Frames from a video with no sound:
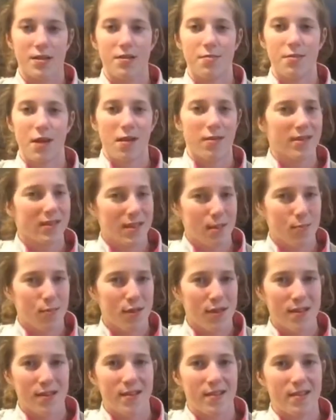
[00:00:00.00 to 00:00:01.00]
See, I'm not
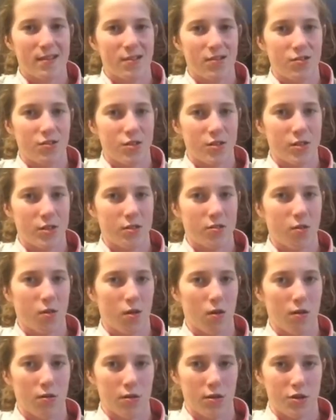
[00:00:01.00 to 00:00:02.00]
really picking the G
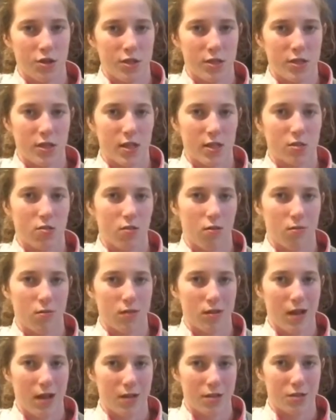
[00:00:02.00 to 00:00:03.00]
chord and the G sus
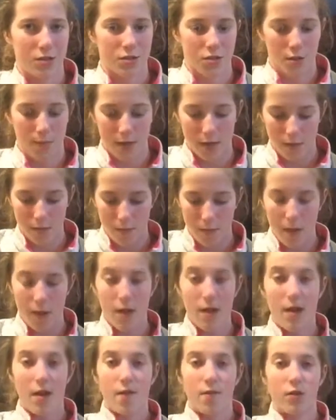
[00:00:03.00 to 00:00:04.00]
chord, I'm kind of strumming.
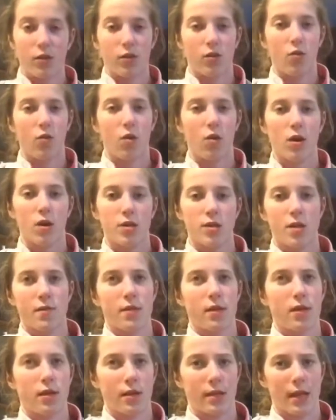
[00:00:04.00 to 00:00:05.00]
For the
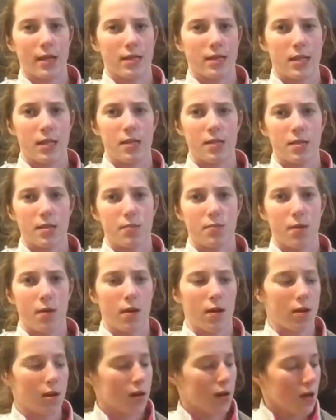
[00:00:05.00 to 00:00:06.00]
chorus, I feel like that's the
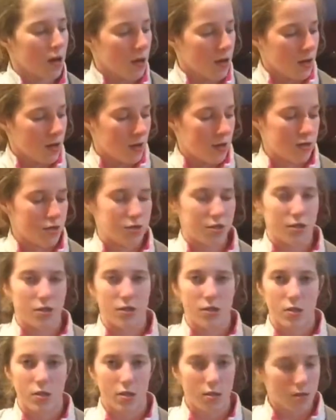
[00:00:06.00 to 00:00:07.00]
easiest part. It's
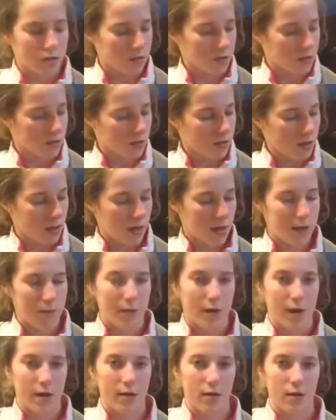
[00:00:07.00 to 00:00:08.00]
just
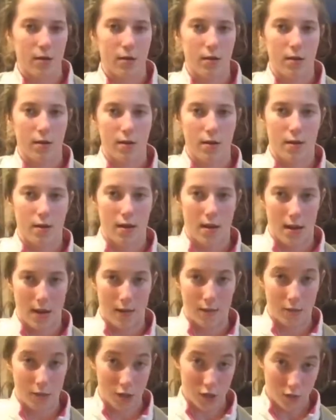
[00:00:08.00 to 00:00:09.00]
A minor,
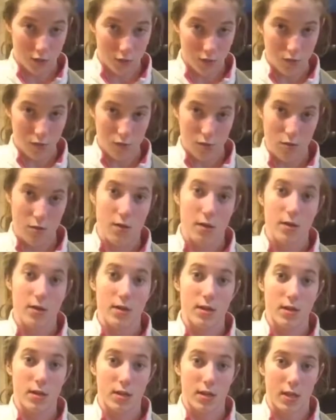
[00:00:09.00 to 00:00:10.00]
F2,
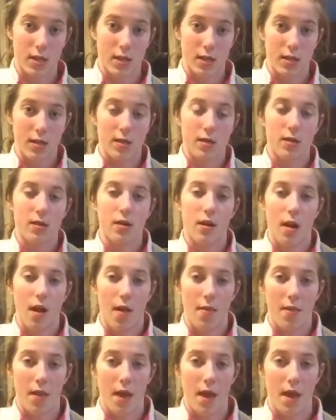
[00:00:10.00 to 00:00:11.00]
C,
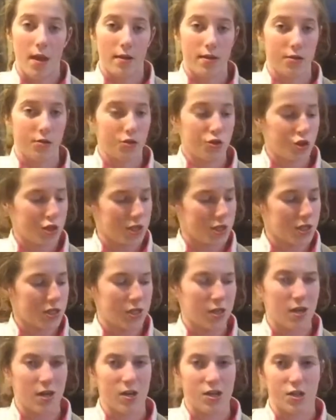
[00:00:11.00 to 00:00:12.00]
and then
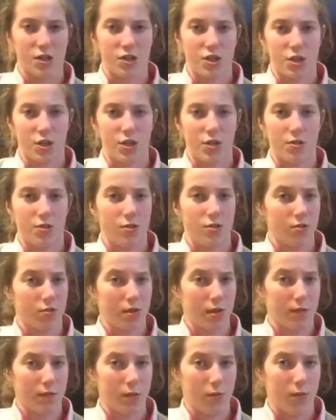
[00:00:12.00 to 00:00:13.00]
G sus, G, you
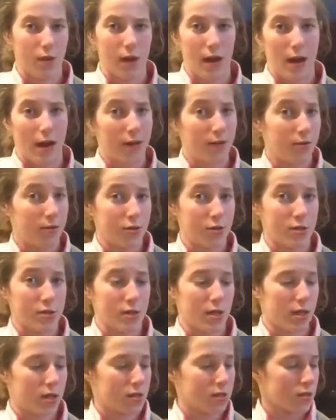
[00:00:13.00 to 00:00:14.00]
can do whatever you want, I do
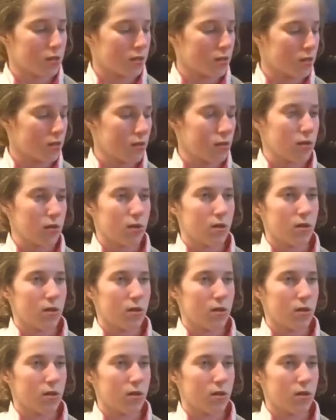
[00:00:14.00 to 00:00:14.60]
G sus.